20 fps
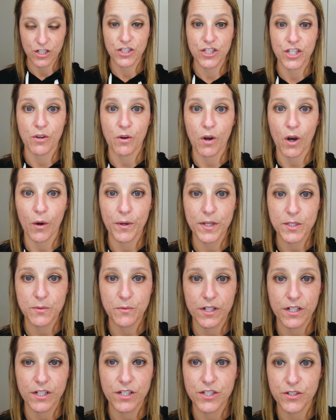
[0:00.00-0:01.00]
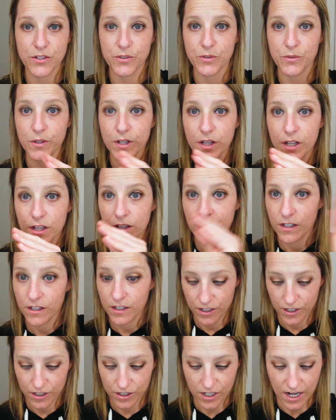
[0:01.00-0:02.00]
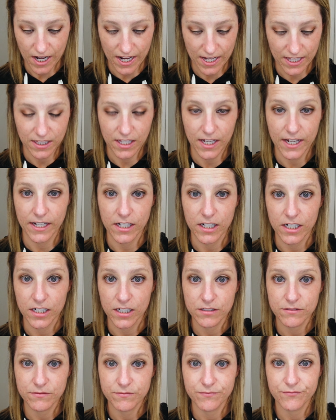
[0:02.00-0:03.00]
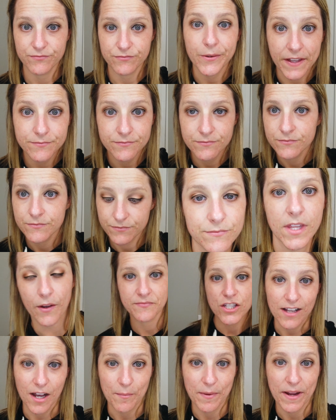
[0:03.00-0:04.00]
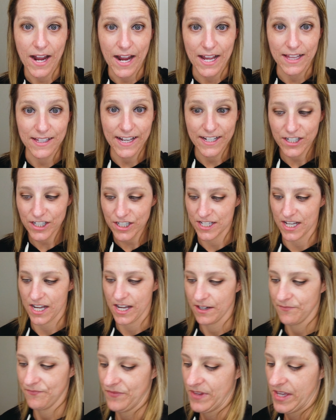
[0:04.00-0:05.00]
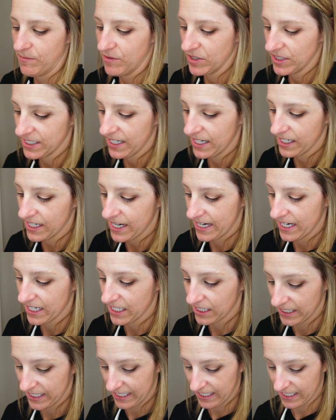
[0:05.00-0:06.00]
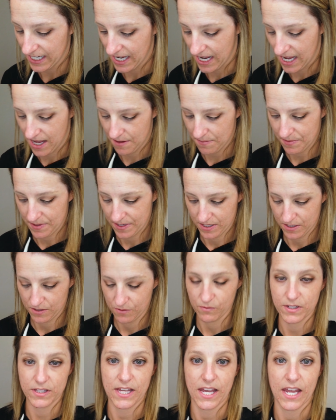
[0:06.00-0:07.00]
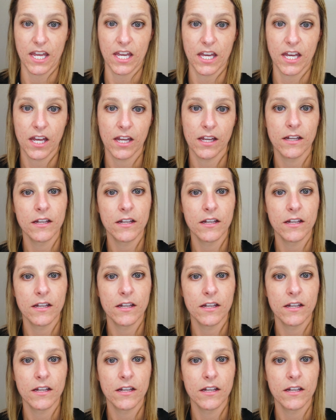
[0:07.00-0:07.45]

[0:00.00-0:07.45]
So you always want to do your eyeliner. Got my eyeliner done. I'm just gonna kind of clean it up with a